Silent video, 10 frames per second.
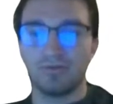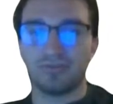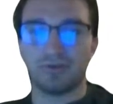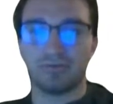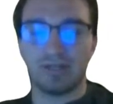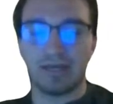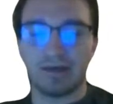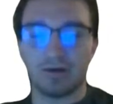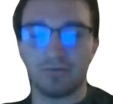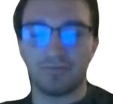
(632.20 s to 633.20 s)
So
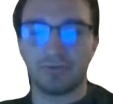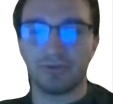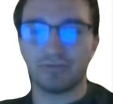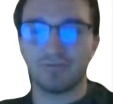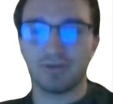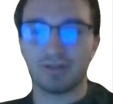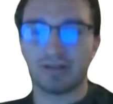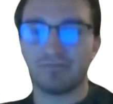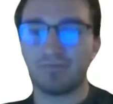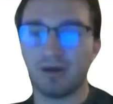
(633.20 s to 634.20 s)
now, for those of you that
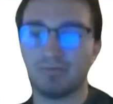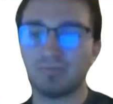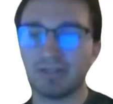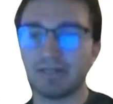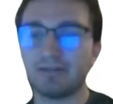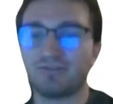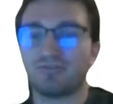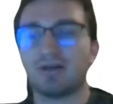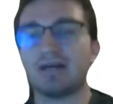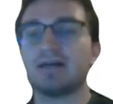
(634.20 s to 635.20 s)
have probably
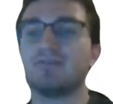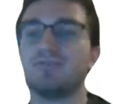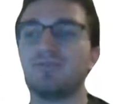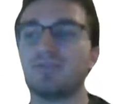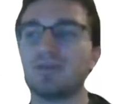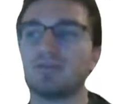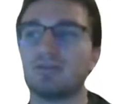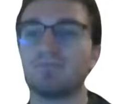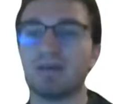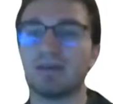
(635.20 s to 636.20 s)
tried using the
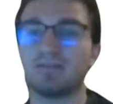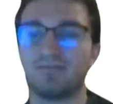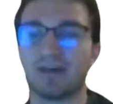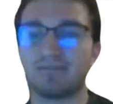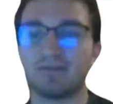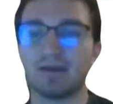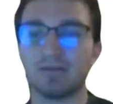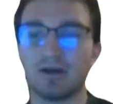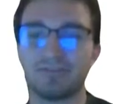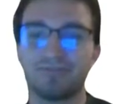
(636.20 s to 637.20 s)
base Fastai loss